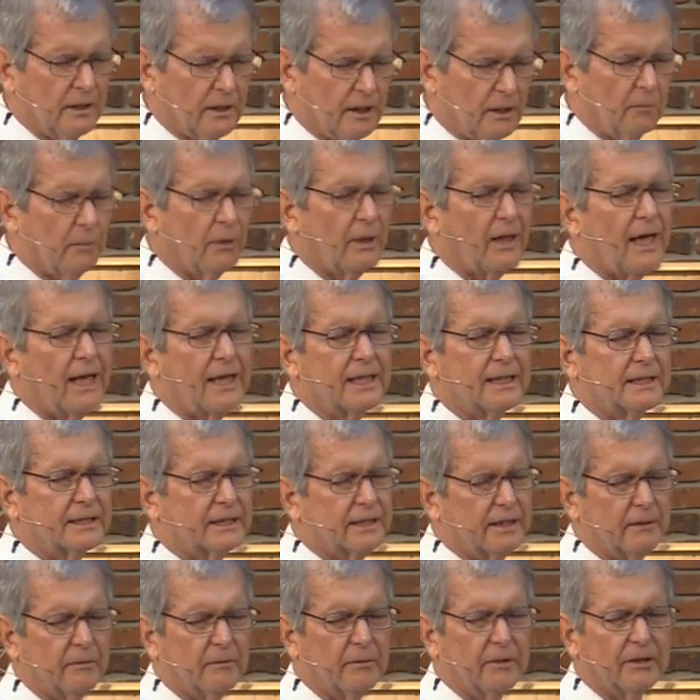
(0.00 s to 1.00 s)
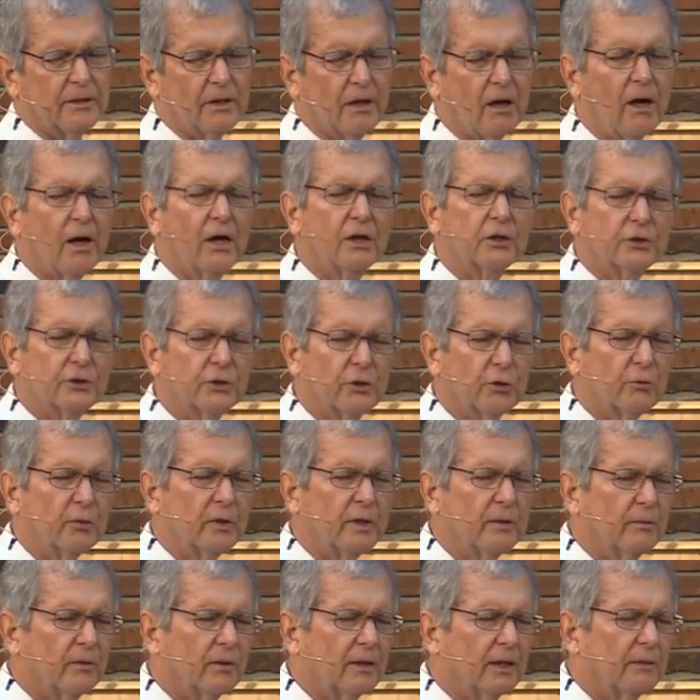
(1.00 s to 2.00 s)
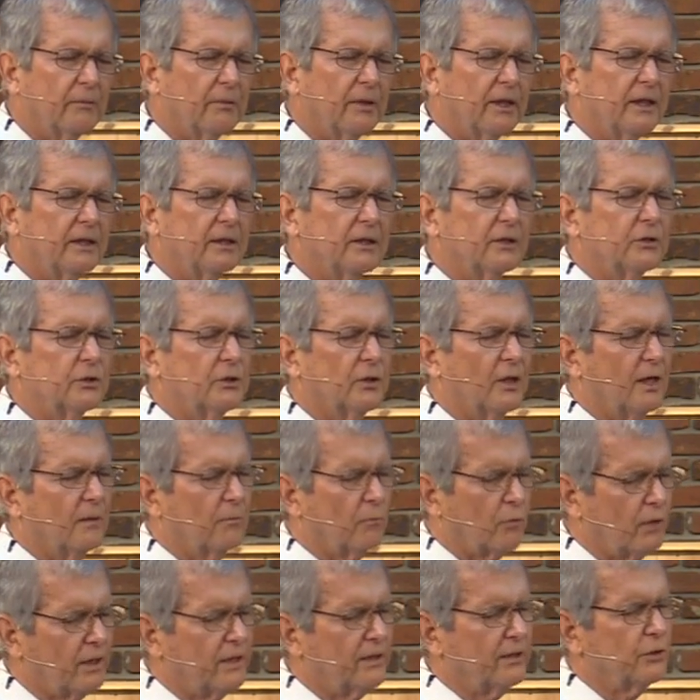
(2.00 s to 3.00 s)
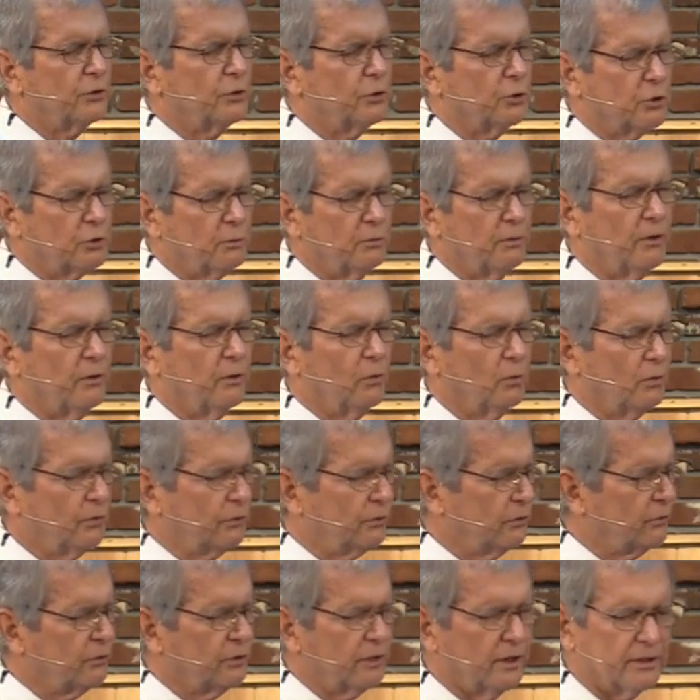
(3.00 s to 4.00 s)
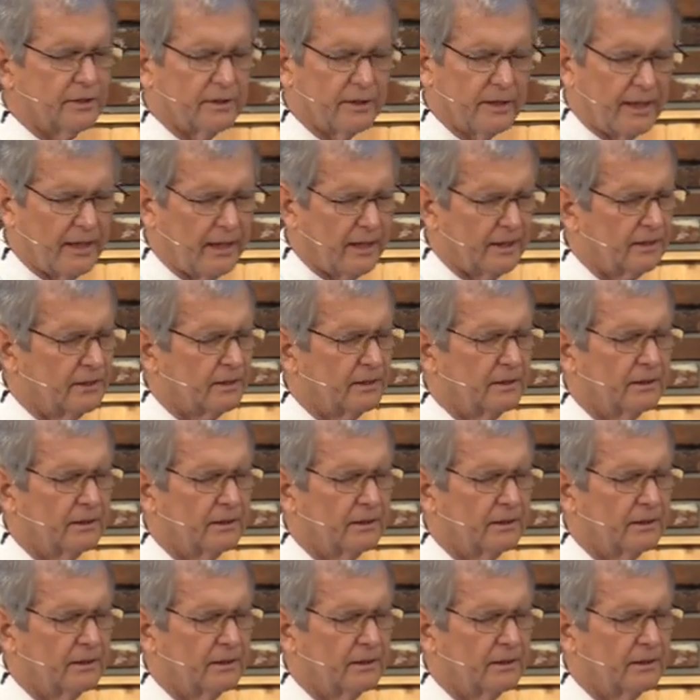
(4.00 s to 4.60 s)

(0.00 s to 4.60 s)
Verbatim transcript: applies them in the hearts of the people, I, pray that I pray that your spirit will do just that.